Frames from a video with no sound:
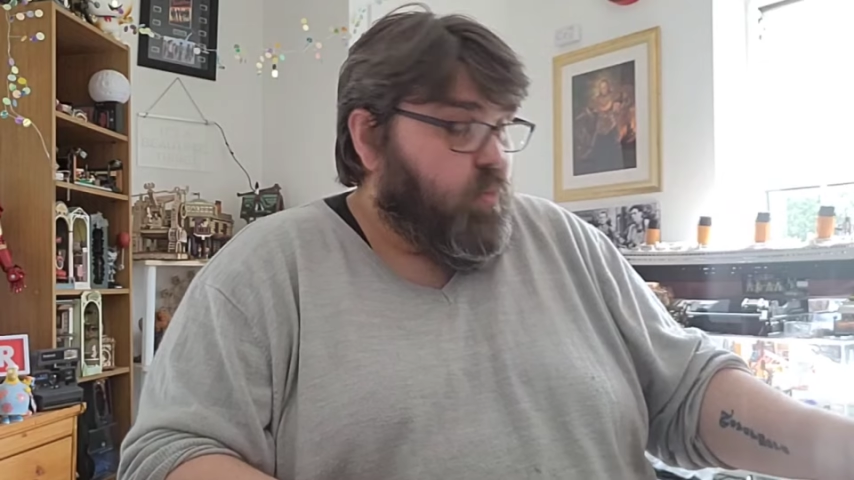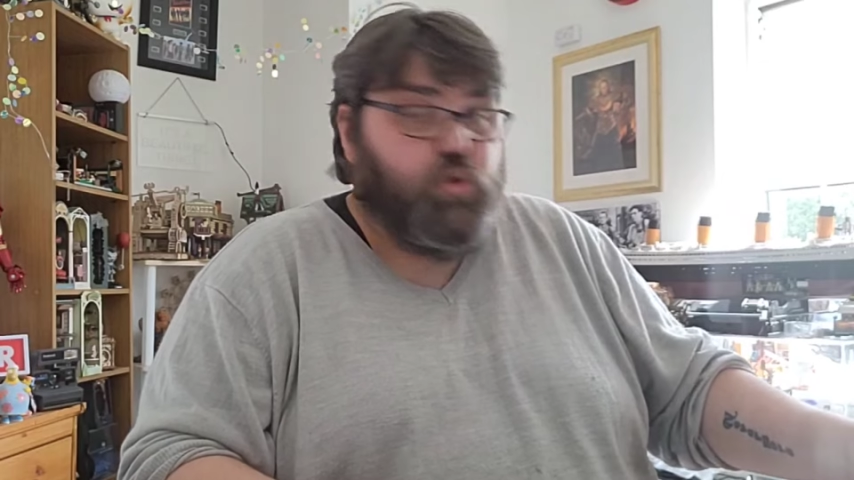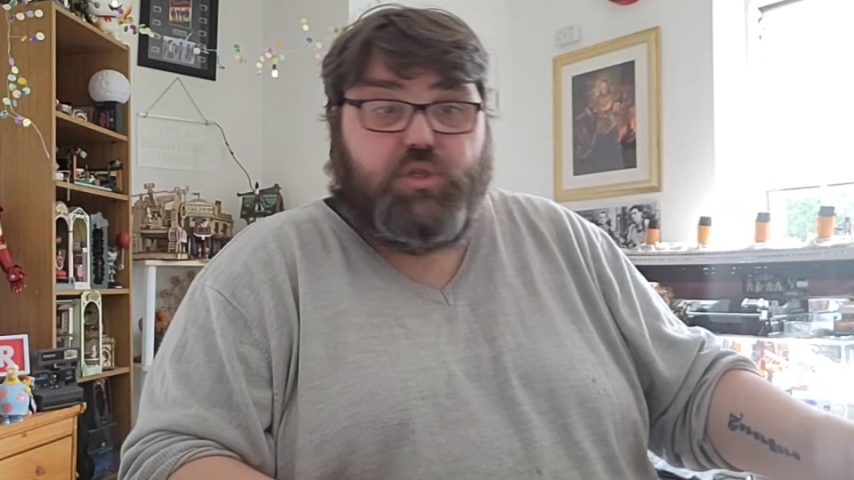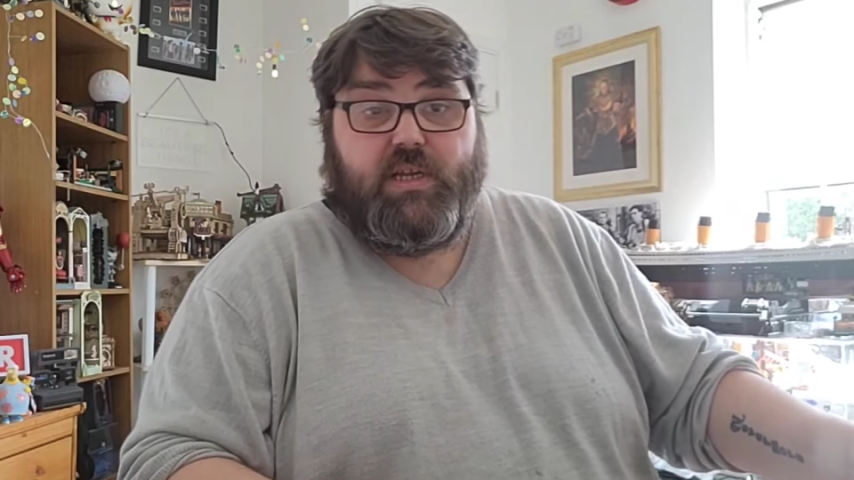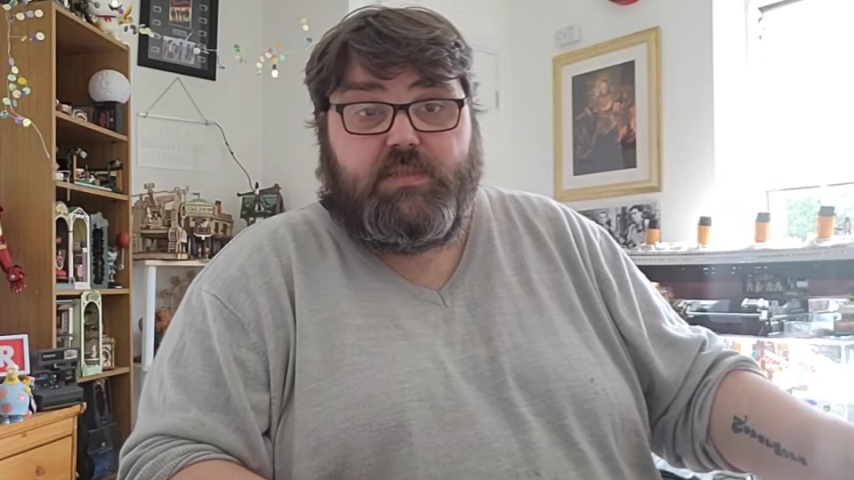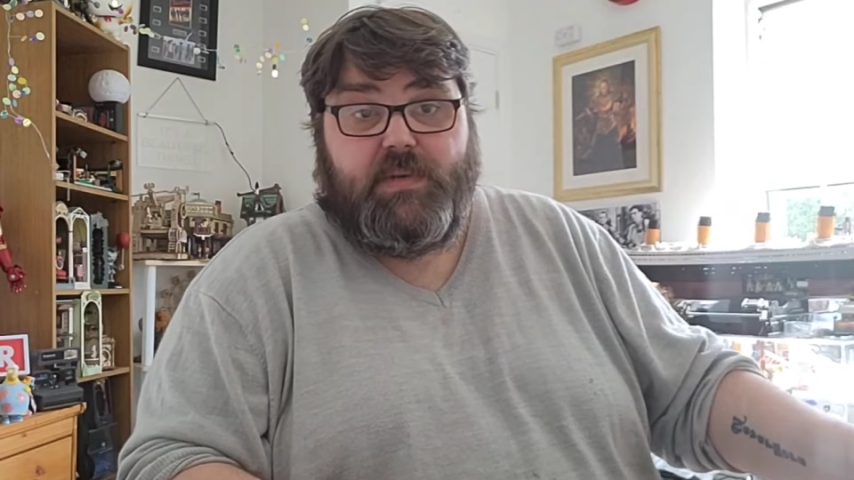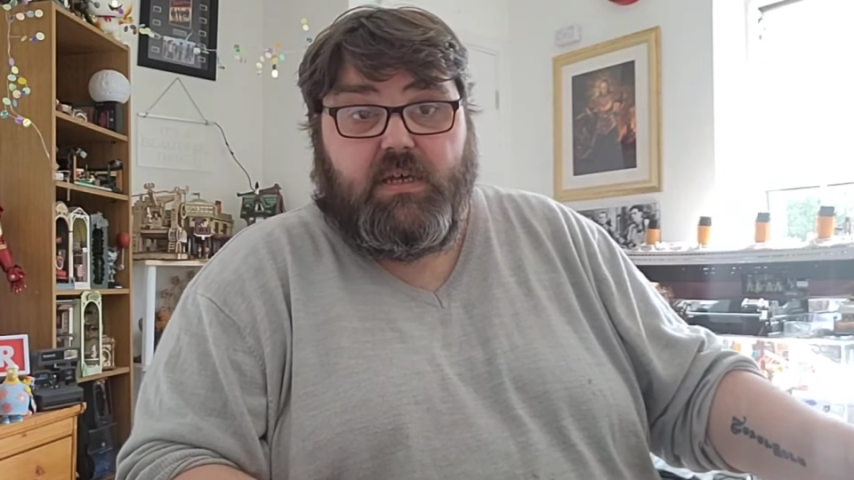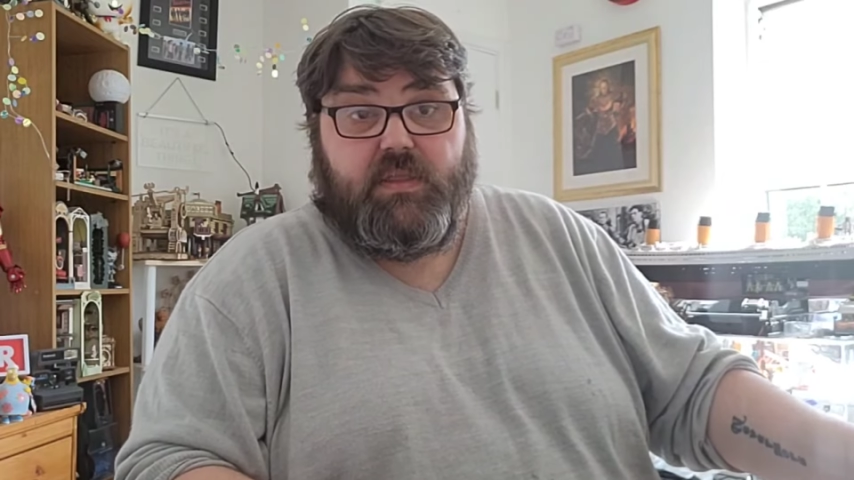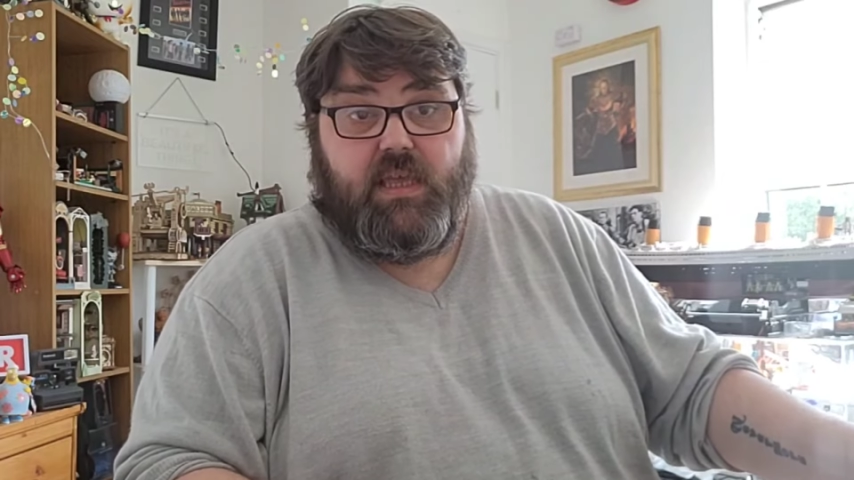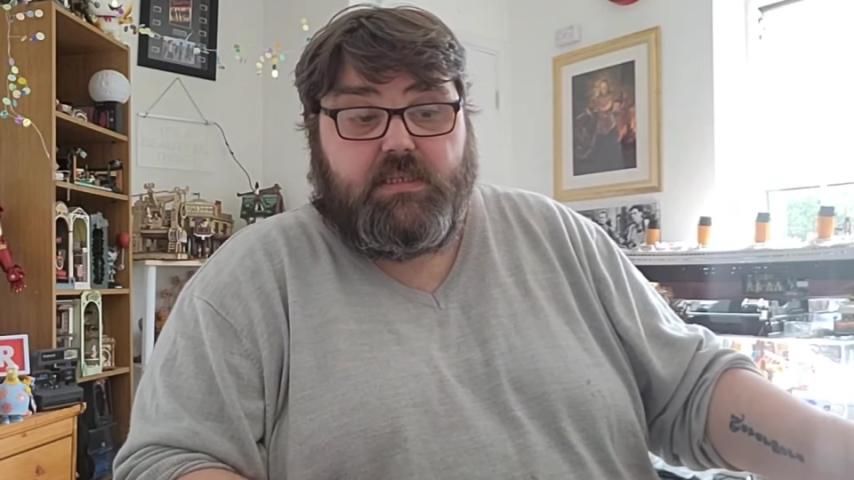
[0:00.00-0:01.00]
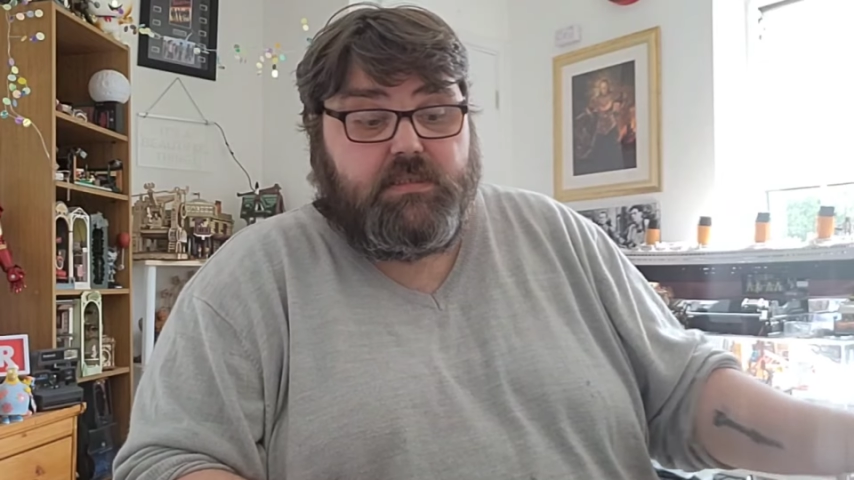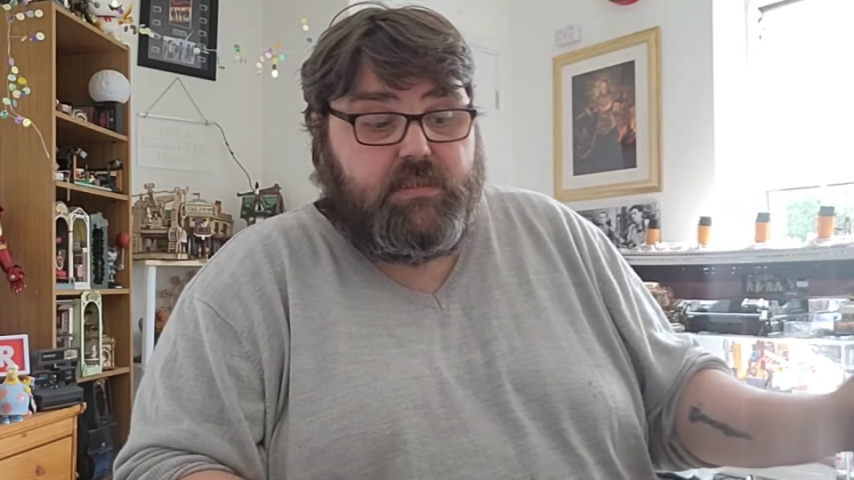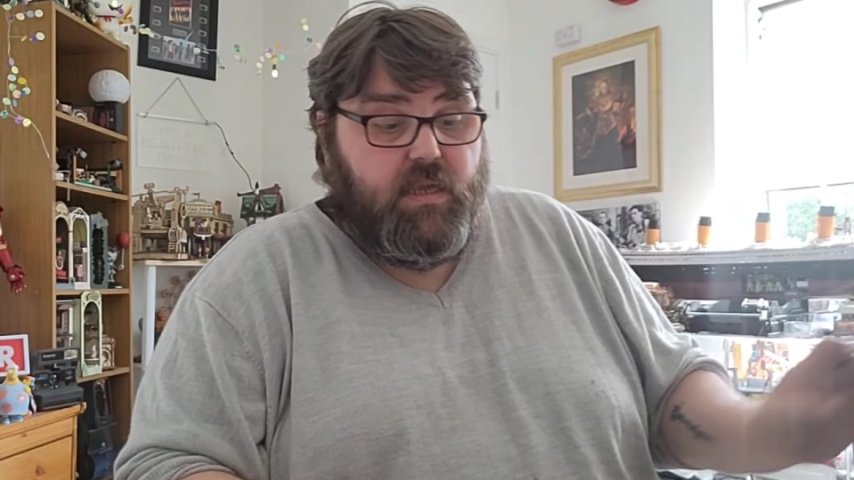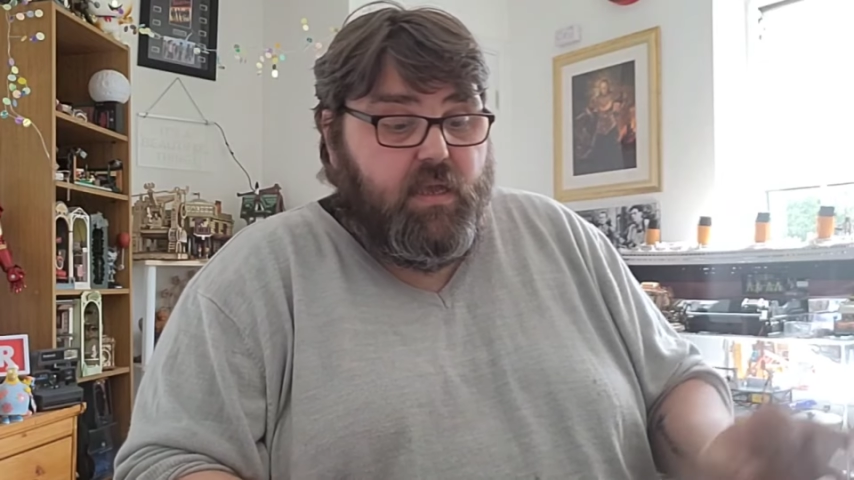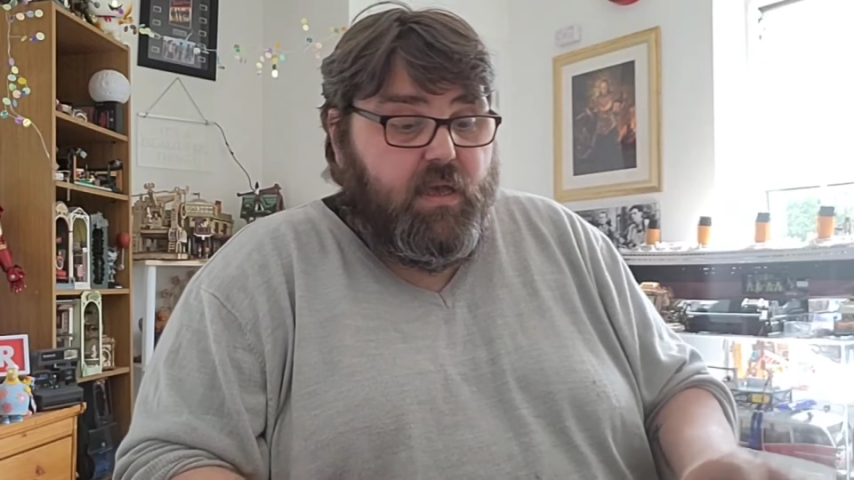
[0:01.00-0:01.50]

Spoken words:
would you like to build this?